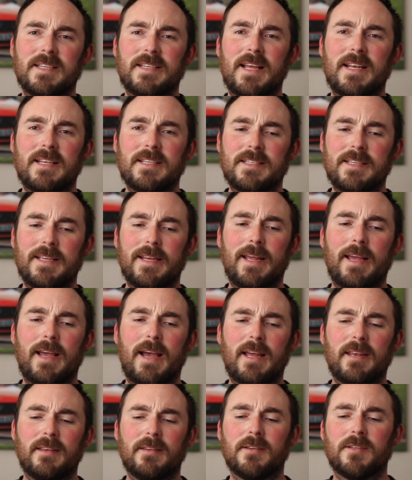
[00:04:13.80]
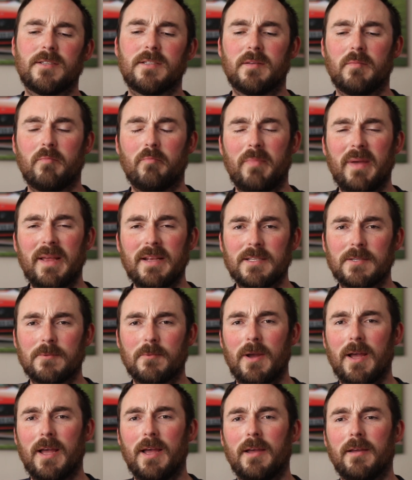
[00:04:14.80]
dents in it, and there's some bits
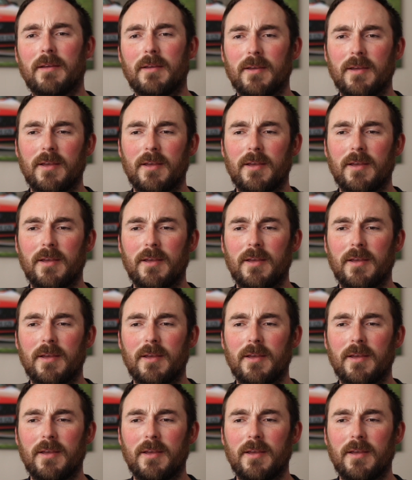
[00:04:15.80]
where